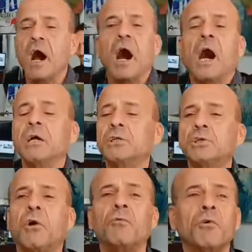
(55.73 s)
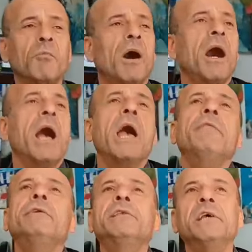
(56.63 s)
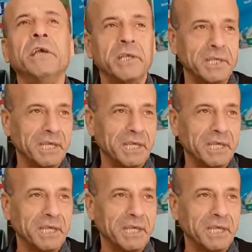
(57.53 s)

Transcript: I show you everything.